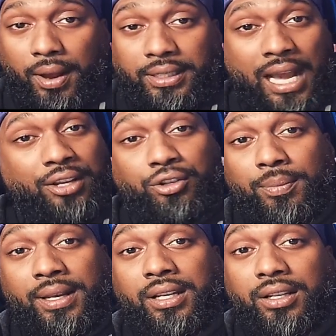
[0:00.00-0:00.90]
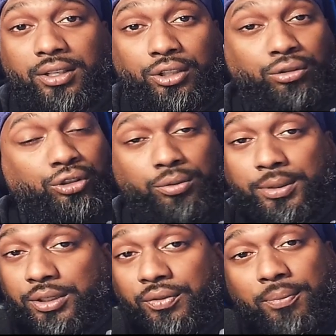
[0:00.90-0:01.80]

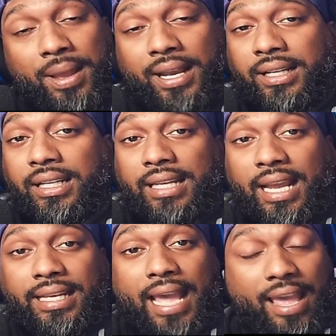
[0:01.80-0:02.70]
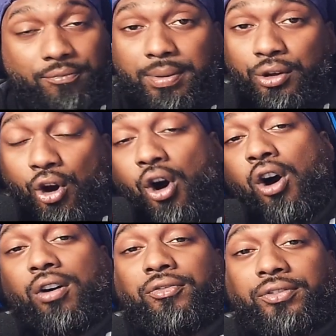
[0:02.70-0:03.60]
YouTubers from back in the day that have been
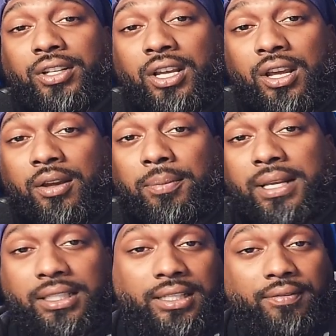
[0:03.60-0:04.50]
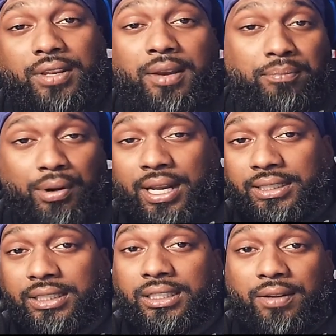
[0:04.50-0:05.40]
offed because they've done
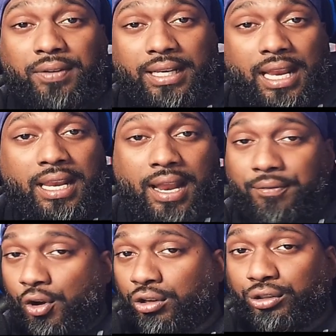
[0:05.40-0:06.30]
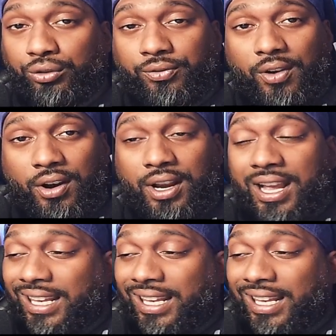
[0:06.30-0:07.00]
pranks and stuff like that that have gone too far.